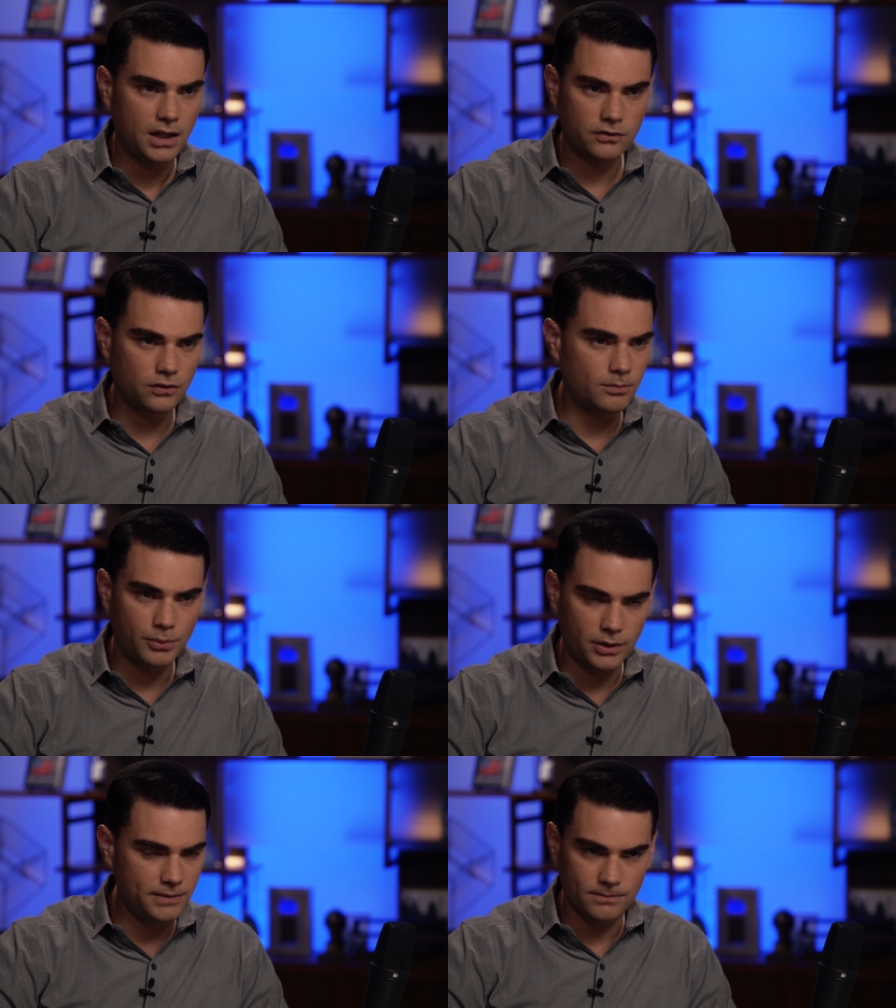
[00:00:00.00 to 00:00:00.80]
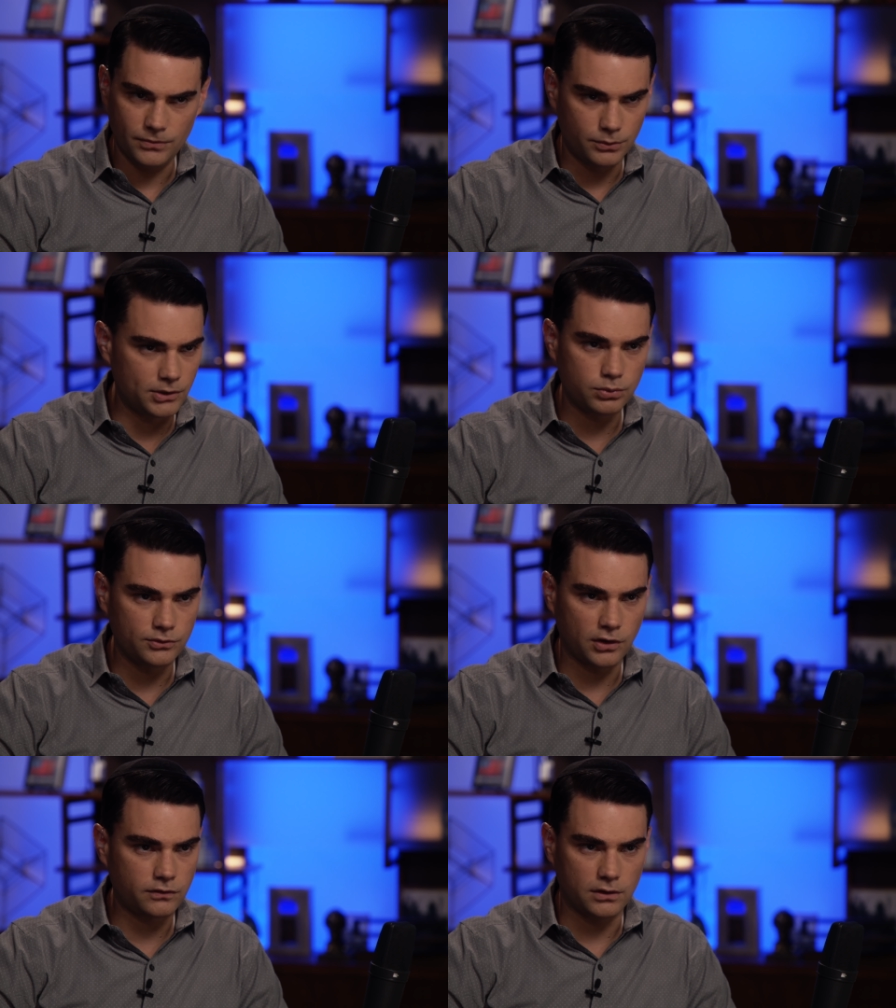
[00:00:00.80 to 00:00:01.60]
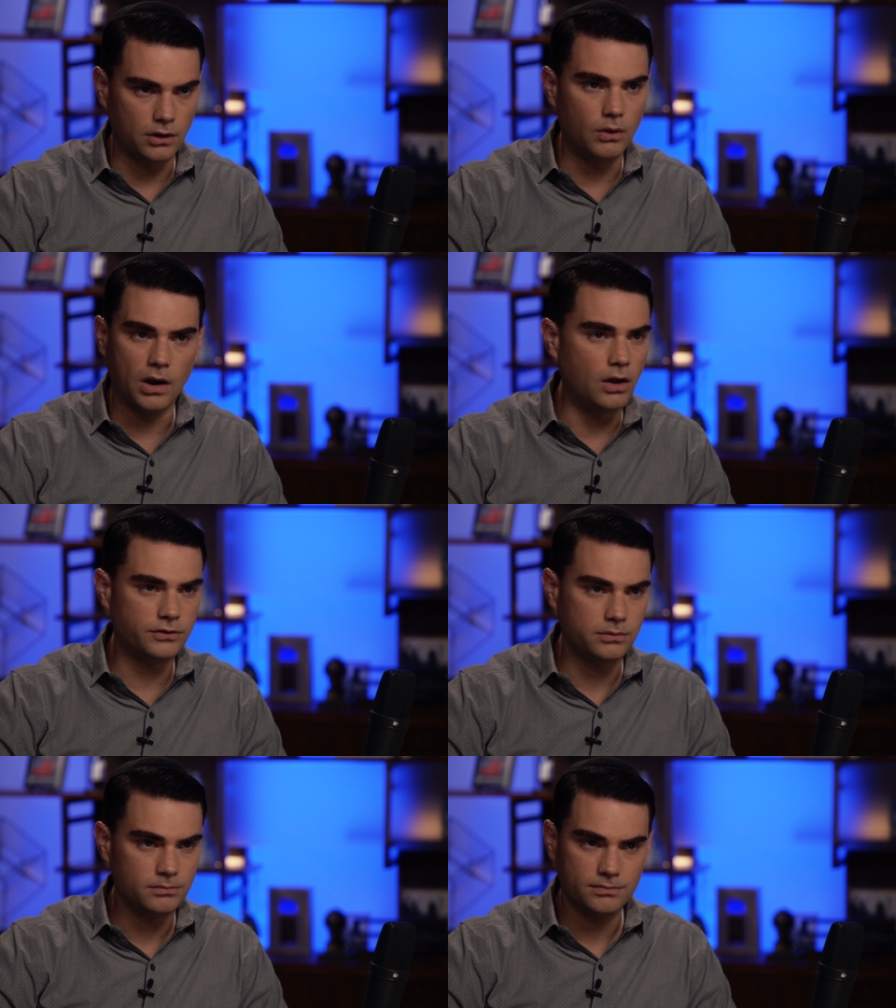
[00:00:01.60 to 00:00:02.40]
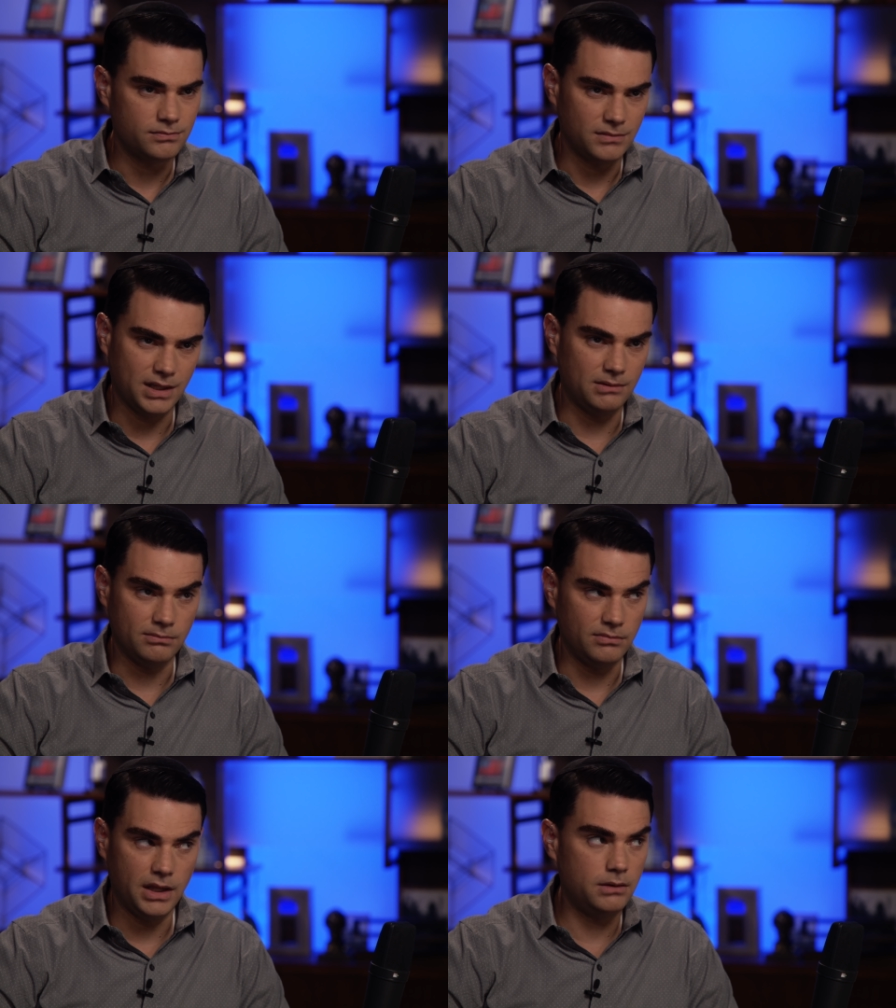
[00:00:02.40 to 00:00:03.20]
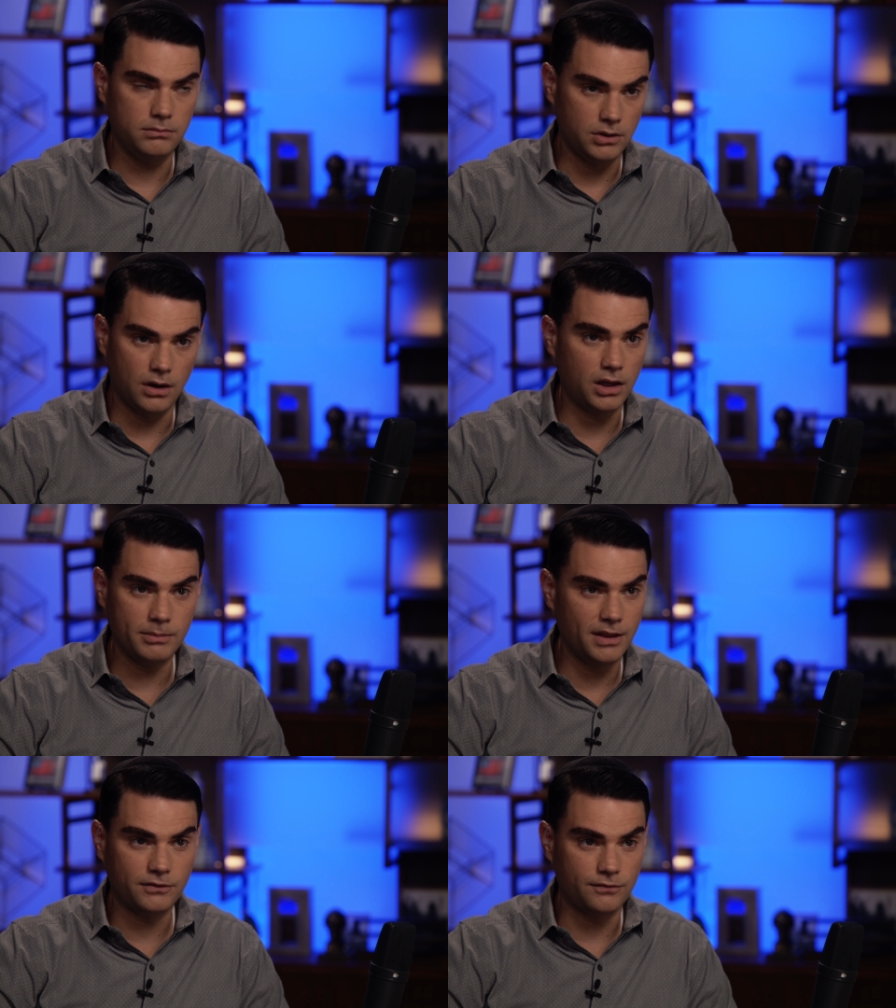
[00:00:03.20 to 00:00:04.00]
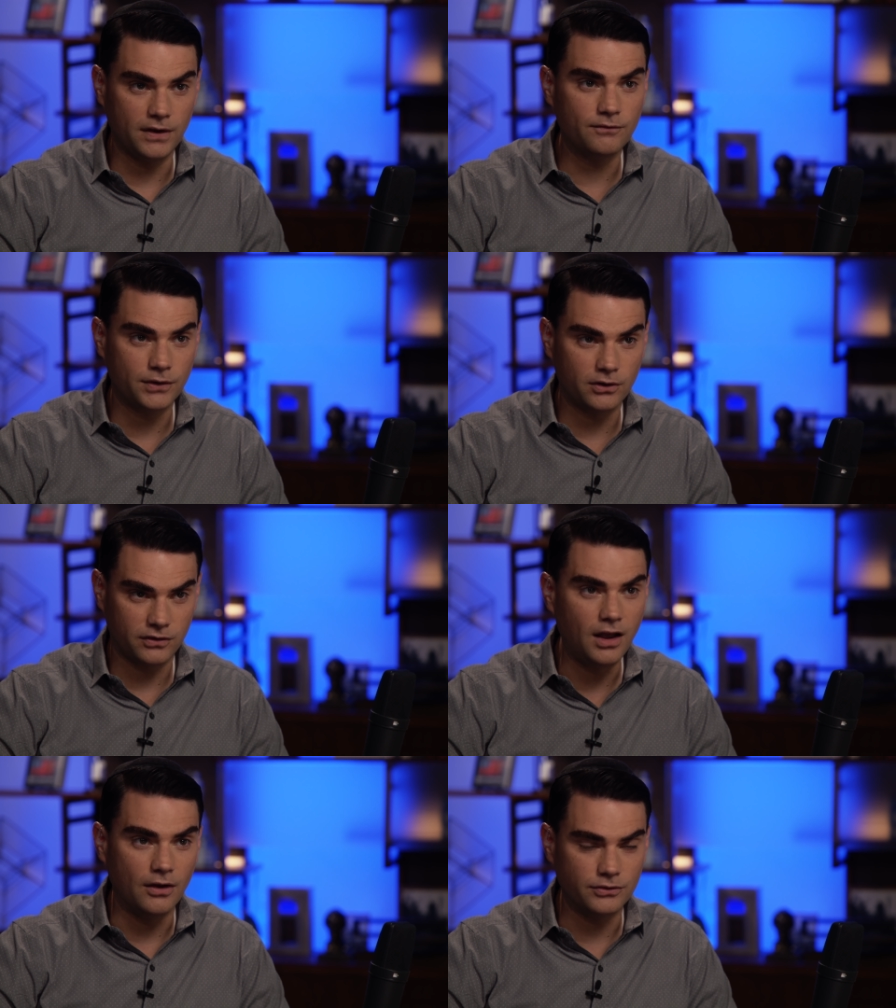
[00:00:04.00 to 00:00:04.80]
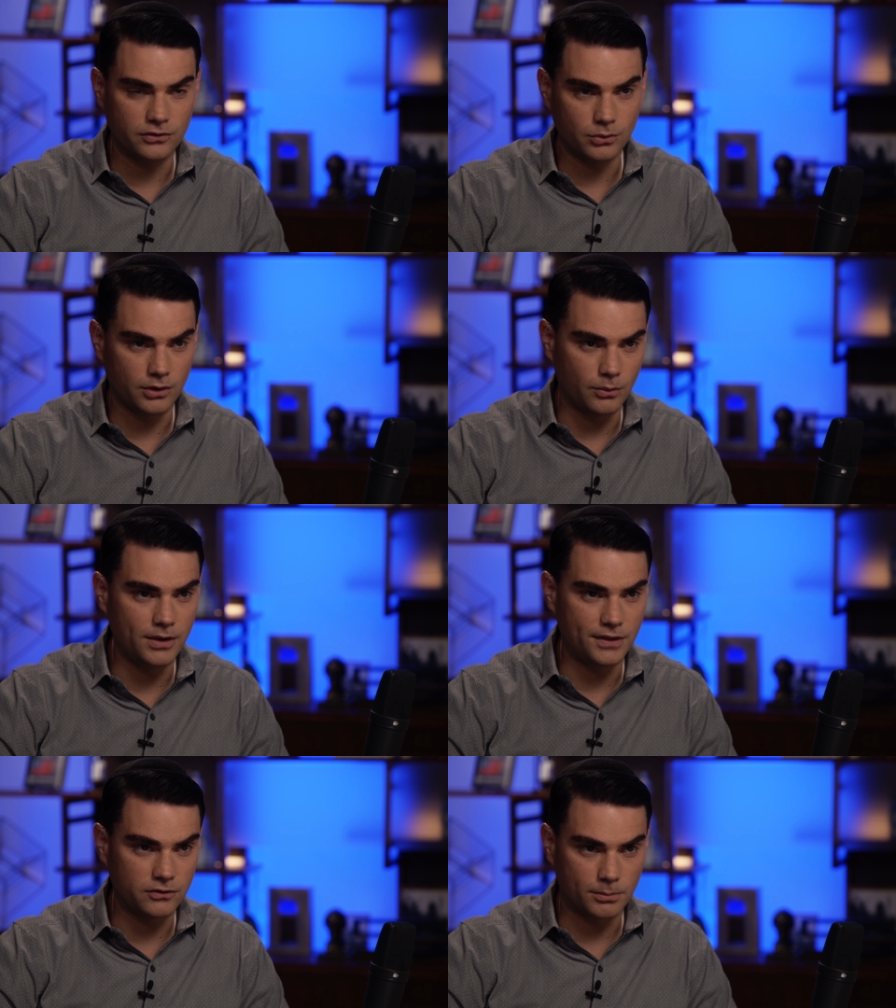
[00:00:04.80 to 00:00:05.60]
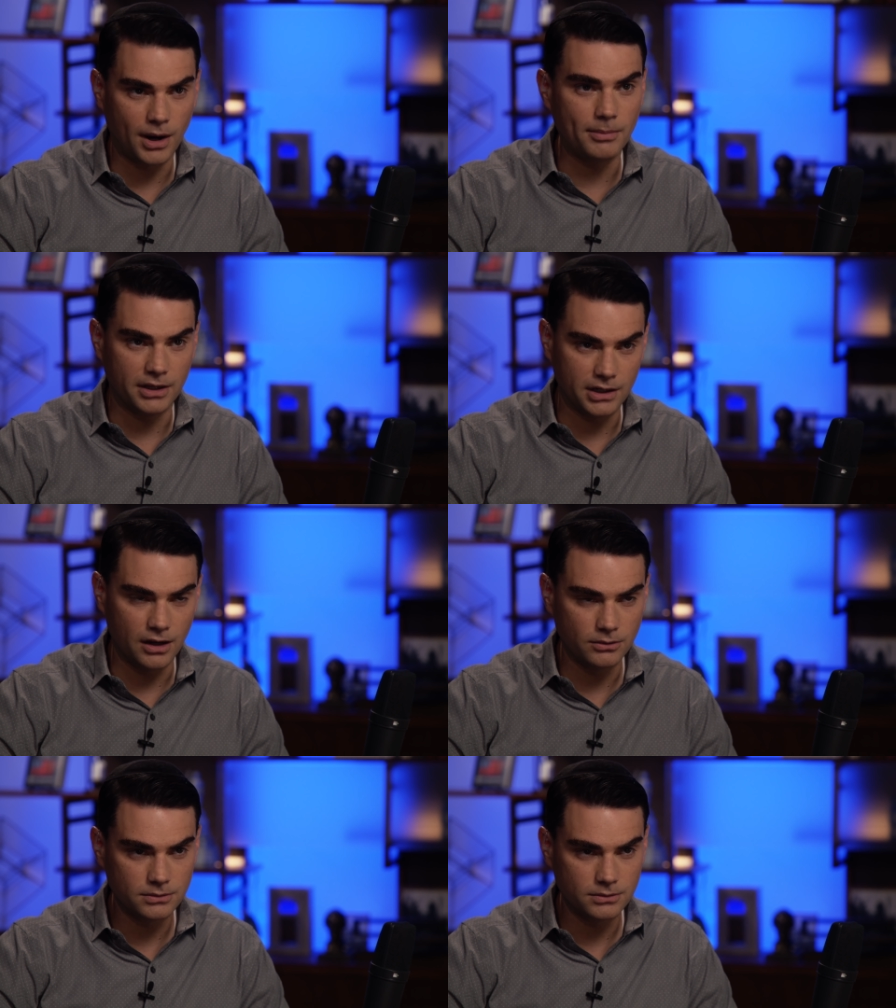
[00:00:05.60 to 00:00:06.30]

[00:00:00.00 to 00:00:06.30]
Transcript: At a certain point, the rich will just go Galt and then you're all going to be left to fend for yourselves, is sort of the way things are probably going to go.